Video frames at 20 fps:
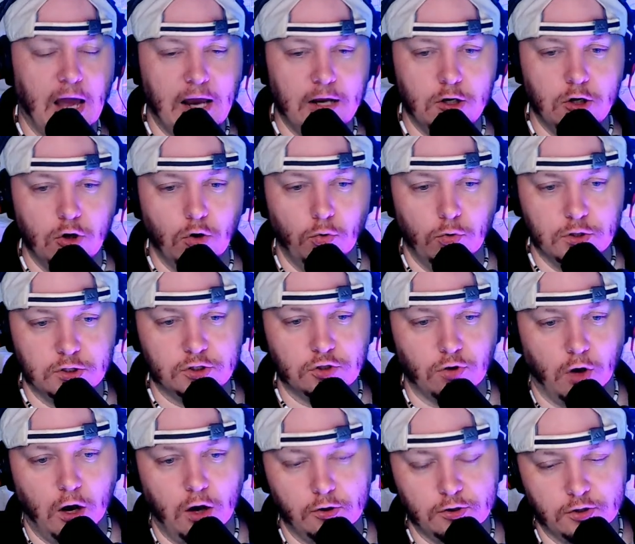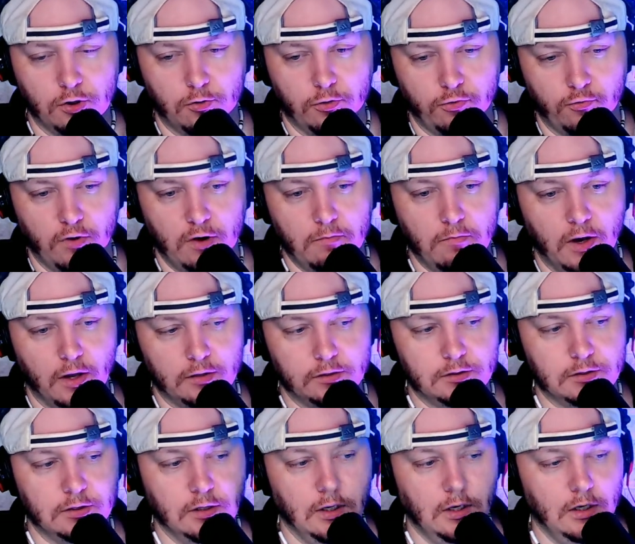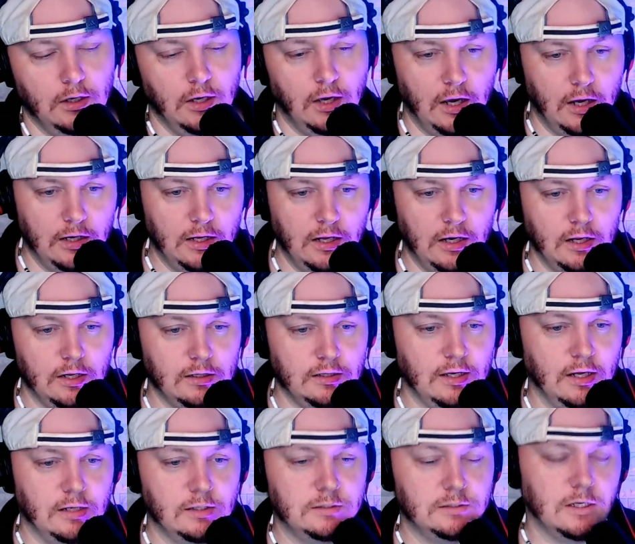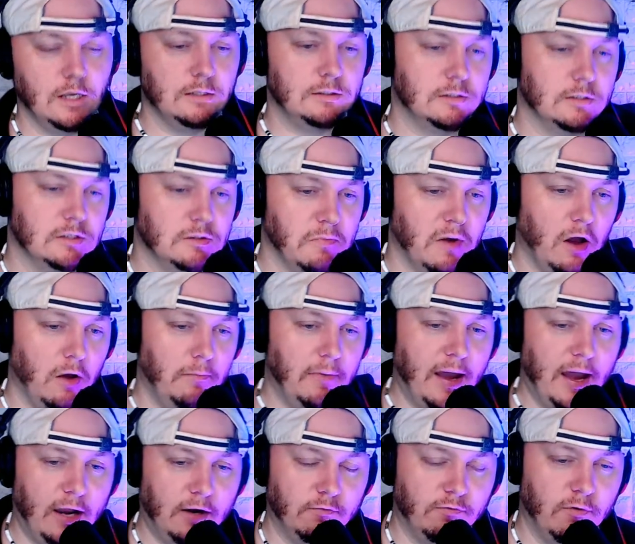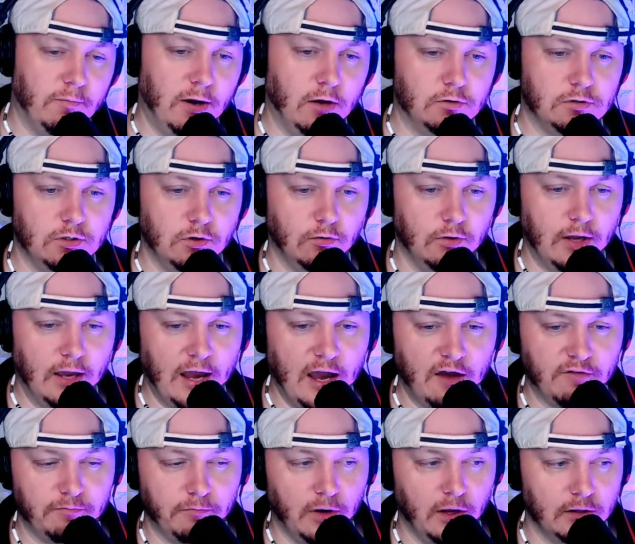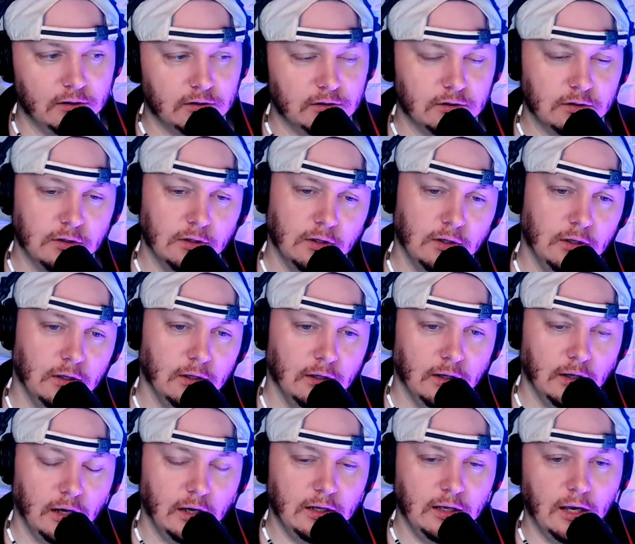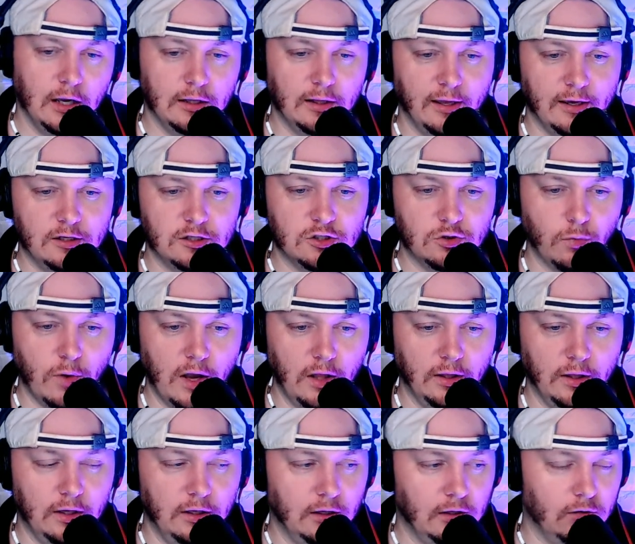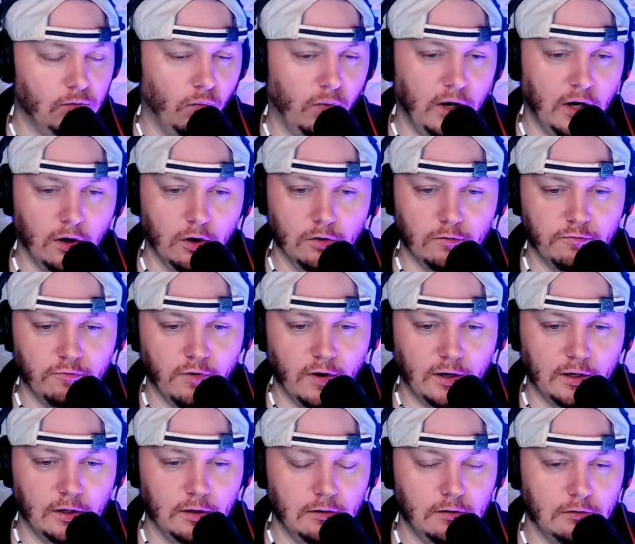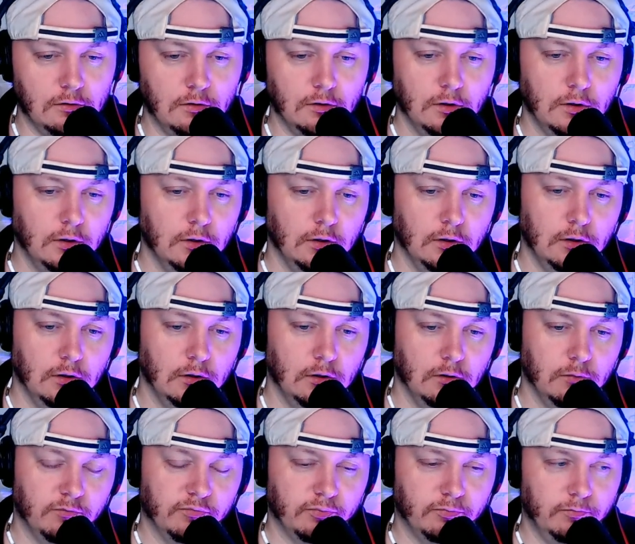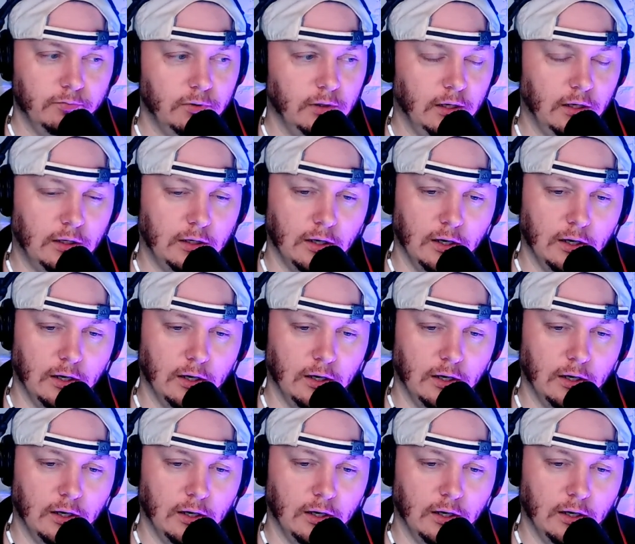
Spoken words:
knew was also 3 months, and he didn't get his sense of smell back for about 2.5 months, and he had like swelling and weird fucking like